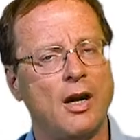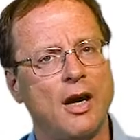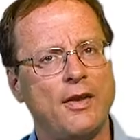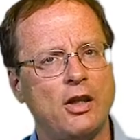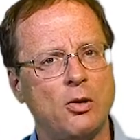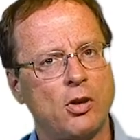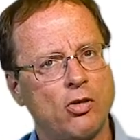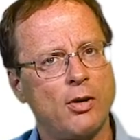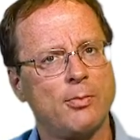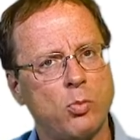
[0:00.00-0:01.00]
and then you
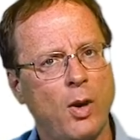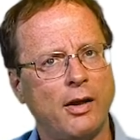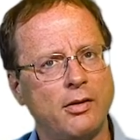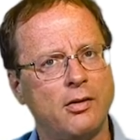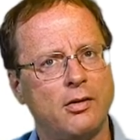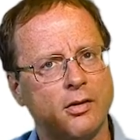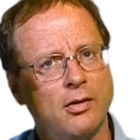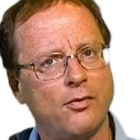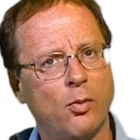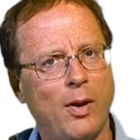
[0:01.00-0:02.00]
encrypt one
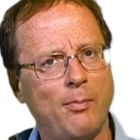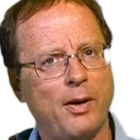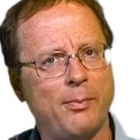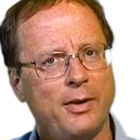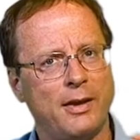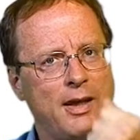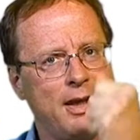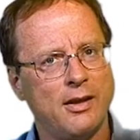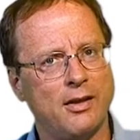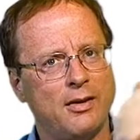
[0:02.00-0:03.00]
for one public
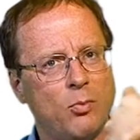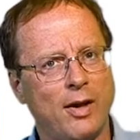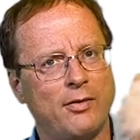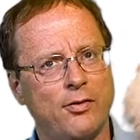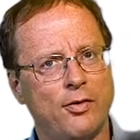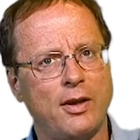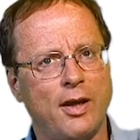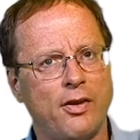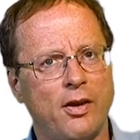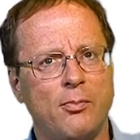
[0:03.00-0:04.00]
key and one for the
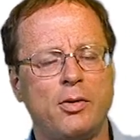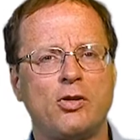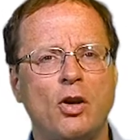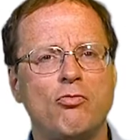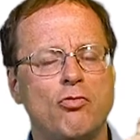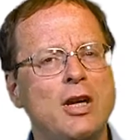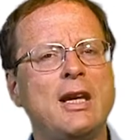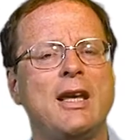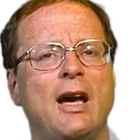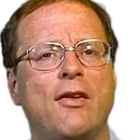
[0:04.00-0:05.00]
other, but you don't
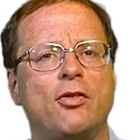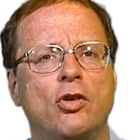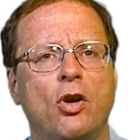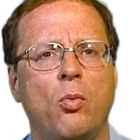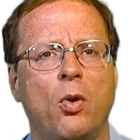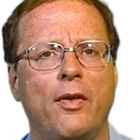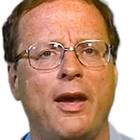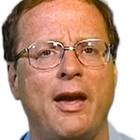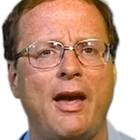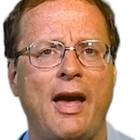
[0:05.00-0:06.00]
really have to know what
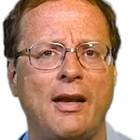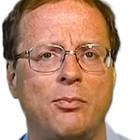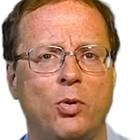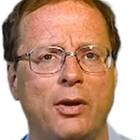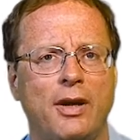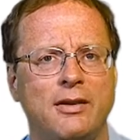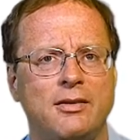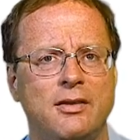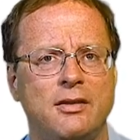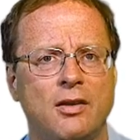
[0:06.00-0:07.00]
their endpoint
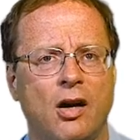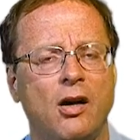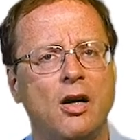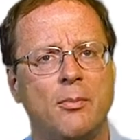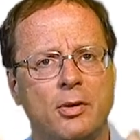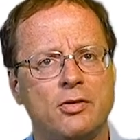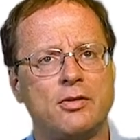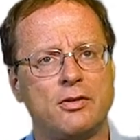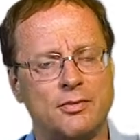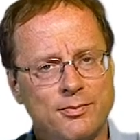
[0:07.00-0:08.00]
entities are
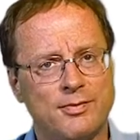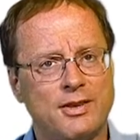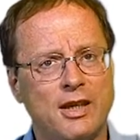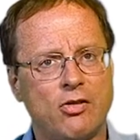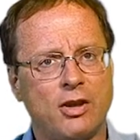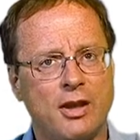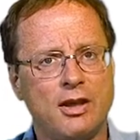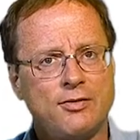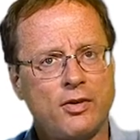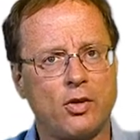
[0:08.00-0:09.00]
because the secret
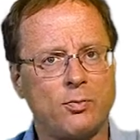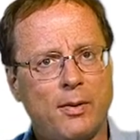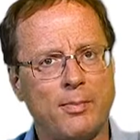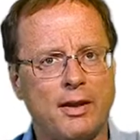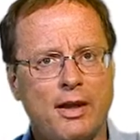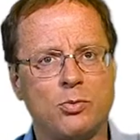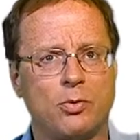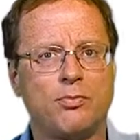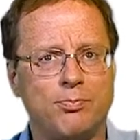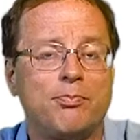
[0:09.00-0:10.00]
keys for those public keys
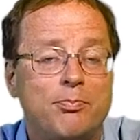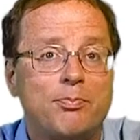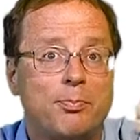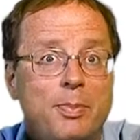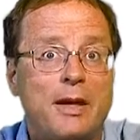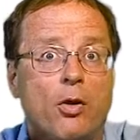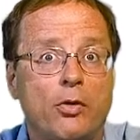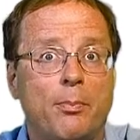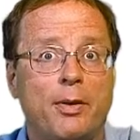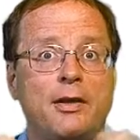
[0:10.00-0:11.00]
will be
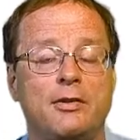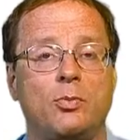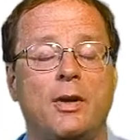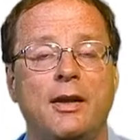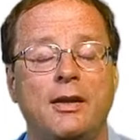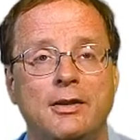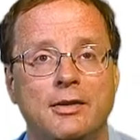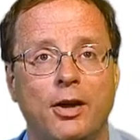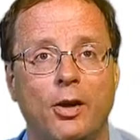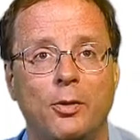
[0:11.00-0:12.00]
on the places where they need
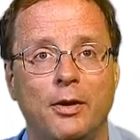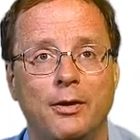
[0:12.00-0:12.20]
to go.